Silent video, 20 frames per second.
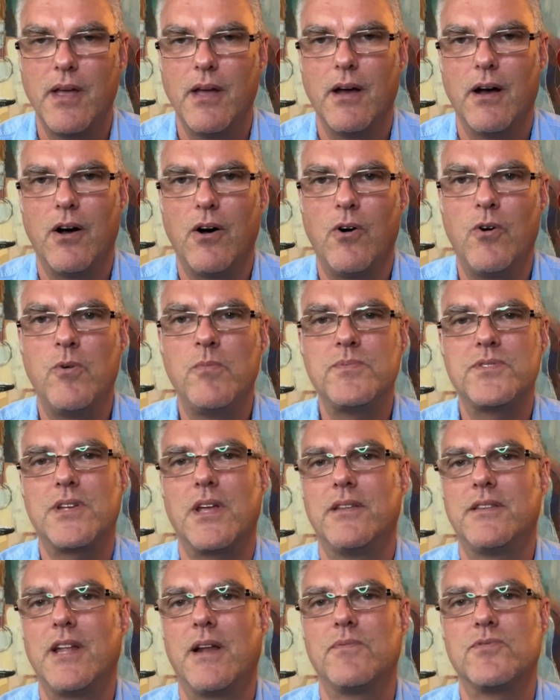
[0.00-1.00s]
Homes
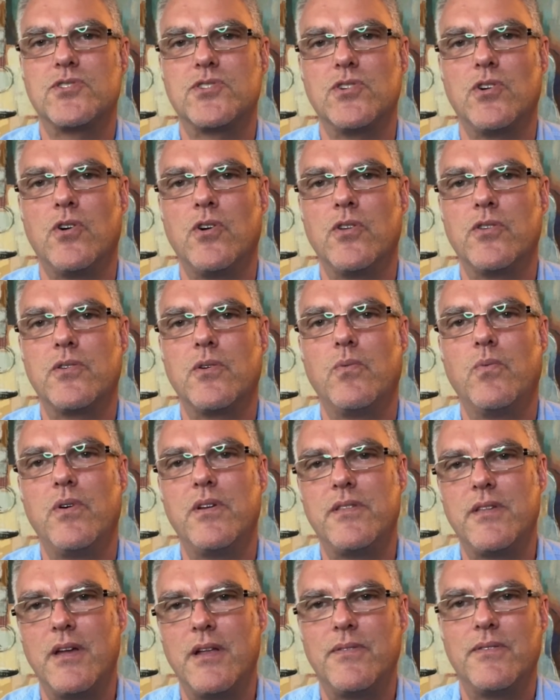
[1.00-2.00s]
that have sold
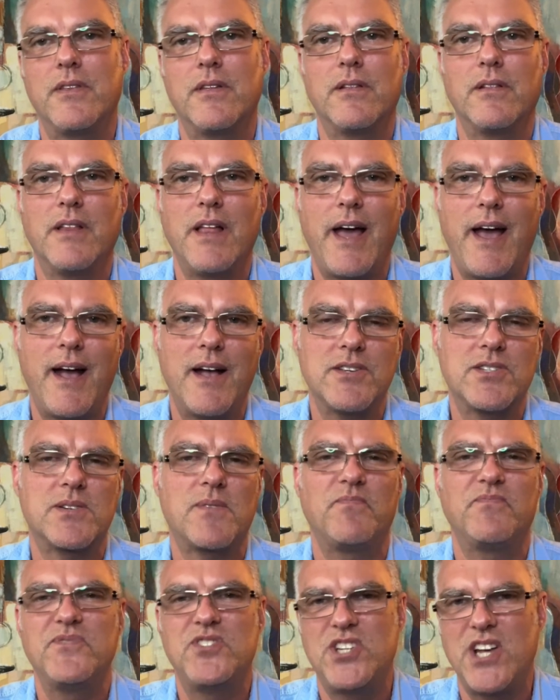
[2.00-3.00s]
within the last
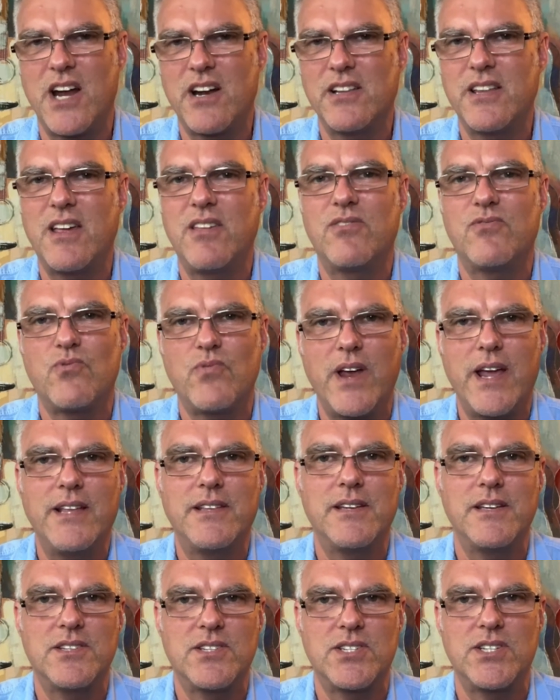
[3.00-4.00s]
generally 3
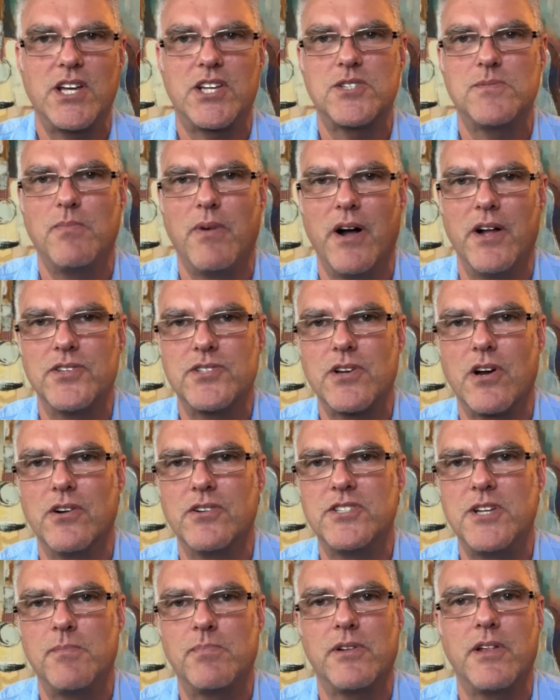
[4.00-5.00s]
to 6 months are
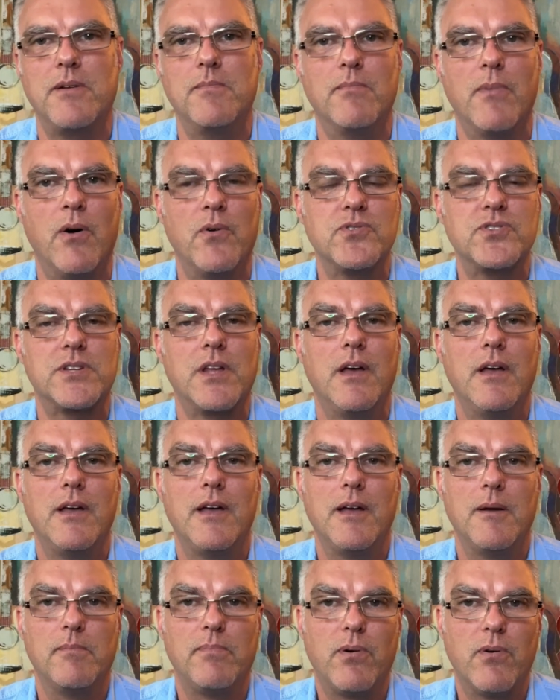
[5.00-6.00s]
typically most
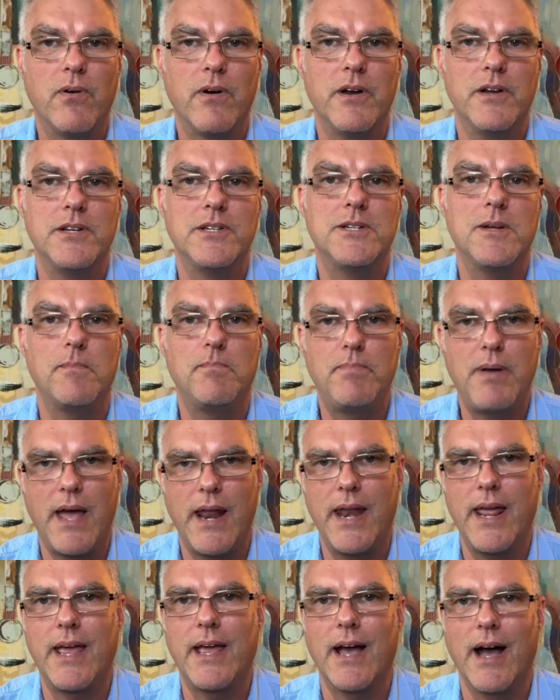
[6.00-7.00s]
important
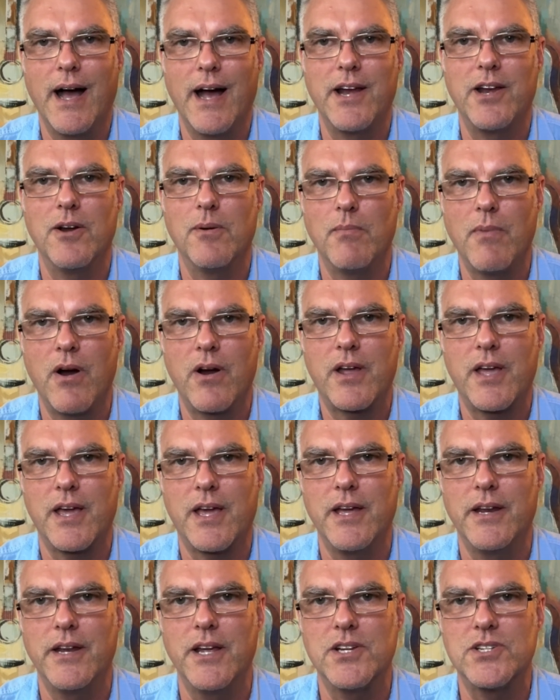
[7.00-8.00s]
depending on your market
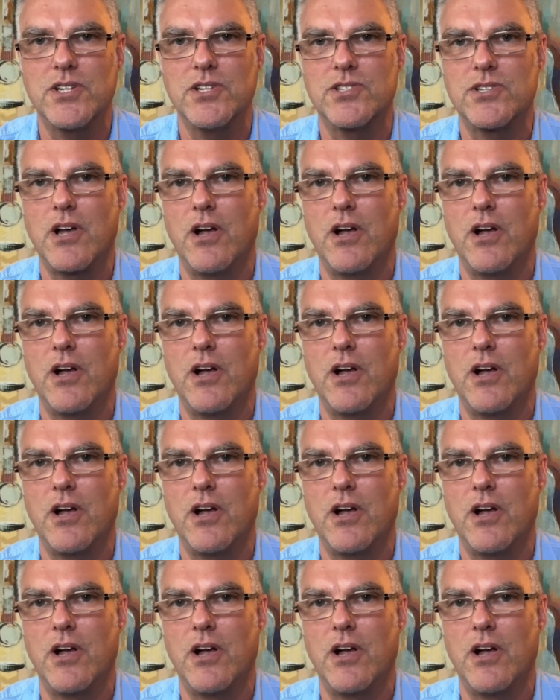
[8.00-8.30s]
conditions.